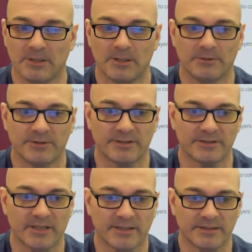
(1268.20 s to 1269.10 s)
Which is
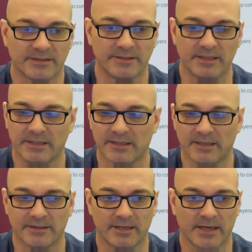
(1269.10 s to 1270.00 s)
nice to see.
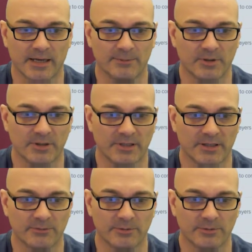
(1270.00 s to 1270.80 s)
United hammer. Yes, we're